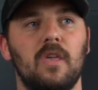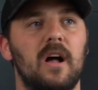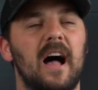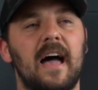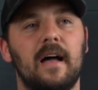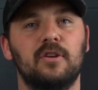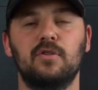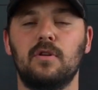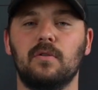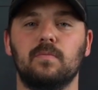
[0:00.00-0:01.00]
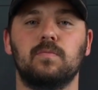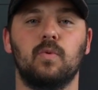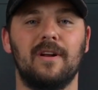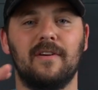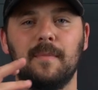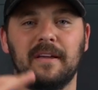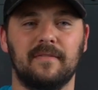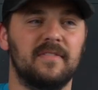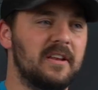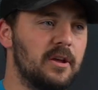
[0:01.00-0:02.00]
whenever I make a
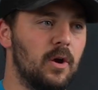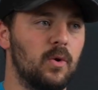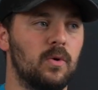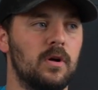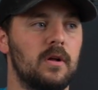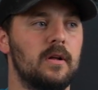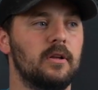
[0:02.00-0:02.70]
video,